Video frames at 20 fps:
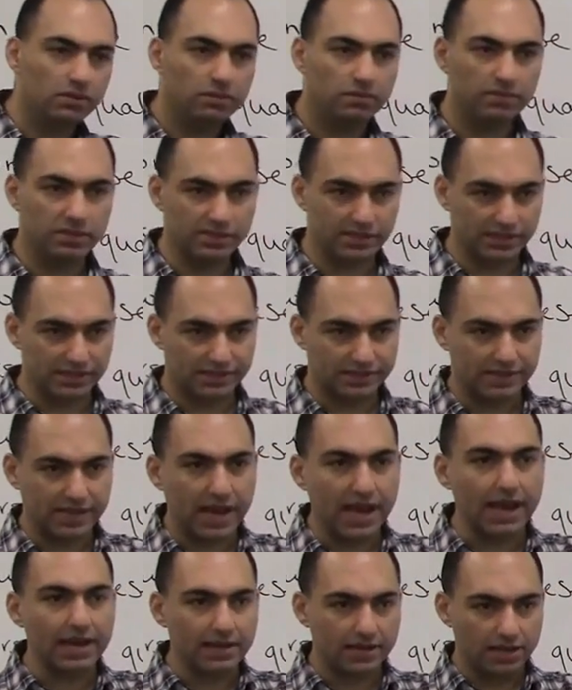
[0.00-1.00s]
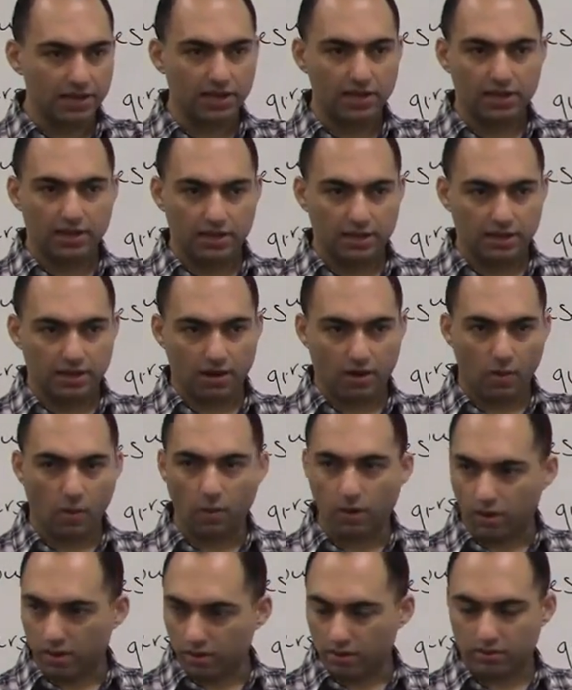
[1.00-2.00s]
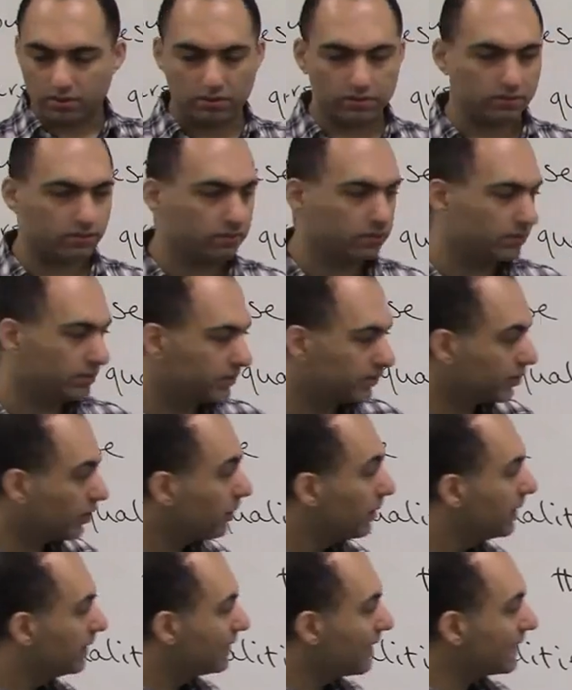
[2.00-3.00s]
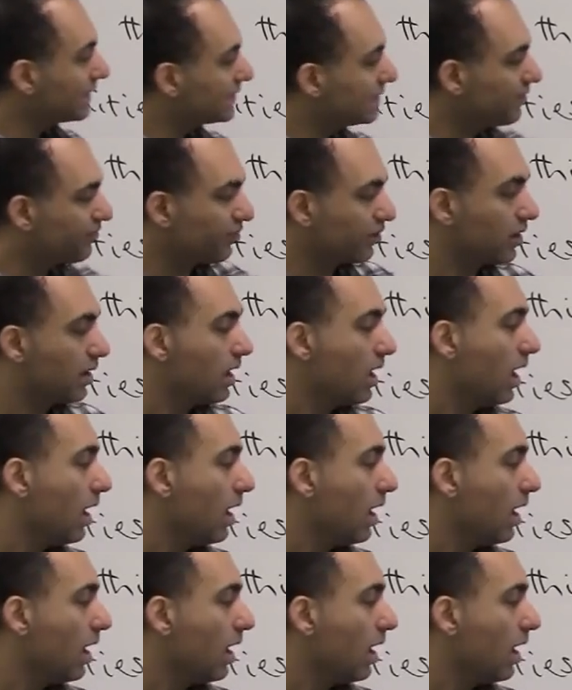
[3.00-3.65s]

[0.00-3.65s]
Means inside or so. That's different.